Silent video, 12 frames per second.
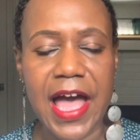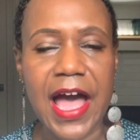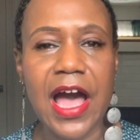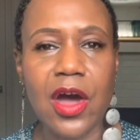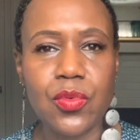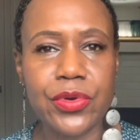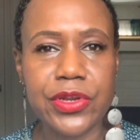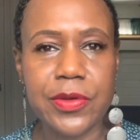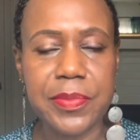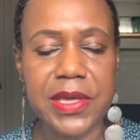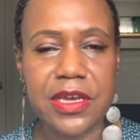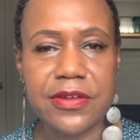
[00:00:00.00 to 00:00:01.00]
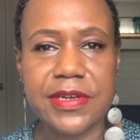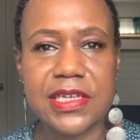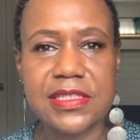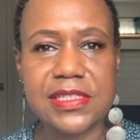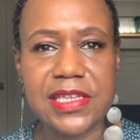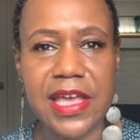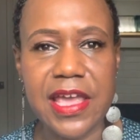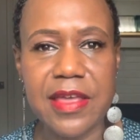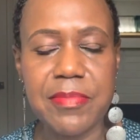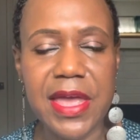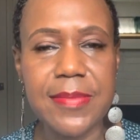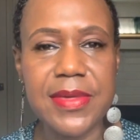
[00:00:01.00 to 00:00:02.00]
outward appearance
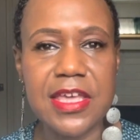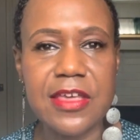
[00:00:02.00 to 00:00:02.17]
and maybe